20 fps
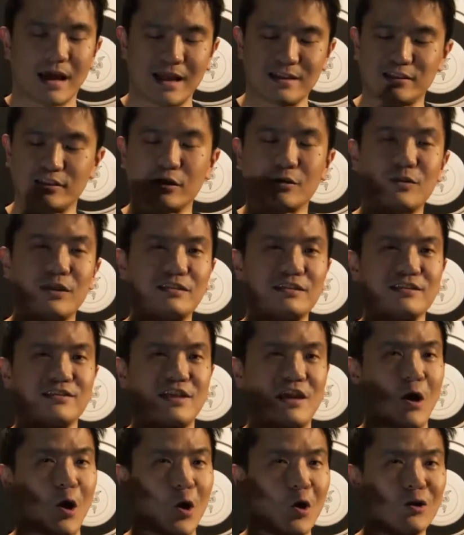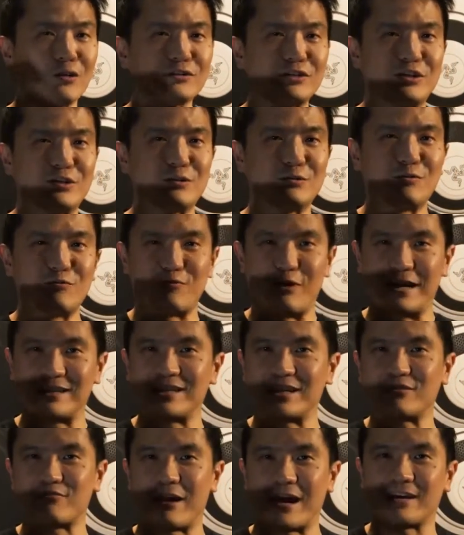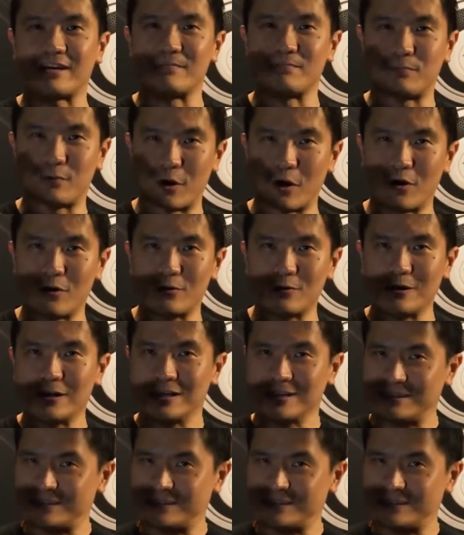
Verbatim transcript: And so this is the all new Razer Kraken Pro,